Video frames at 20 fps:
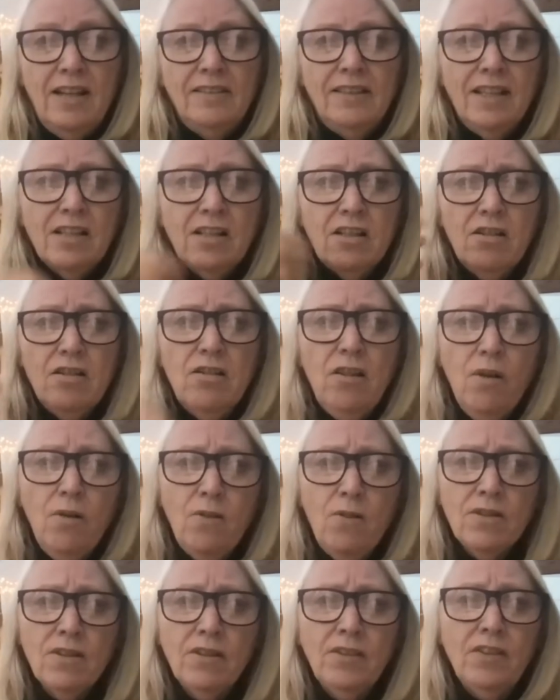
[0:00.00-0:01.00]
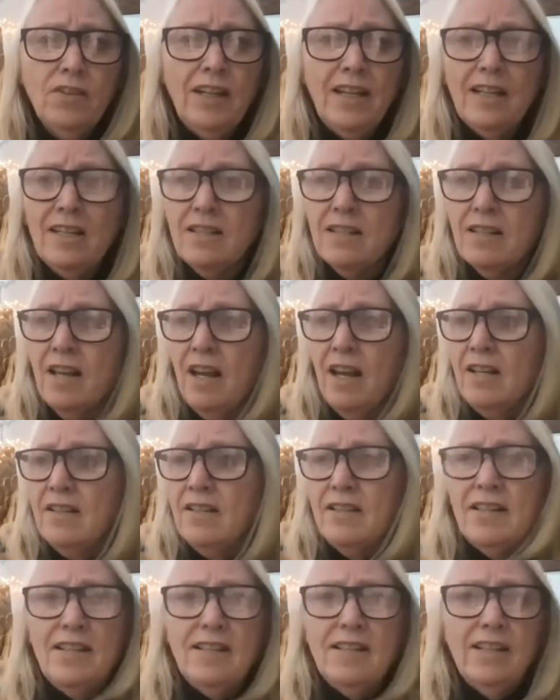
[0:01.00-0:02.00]
There's loads of things
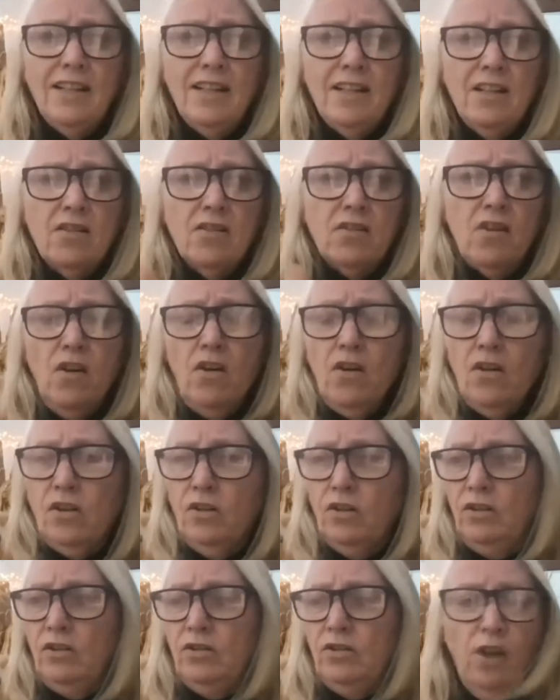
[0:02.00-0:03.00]
sitting in circle,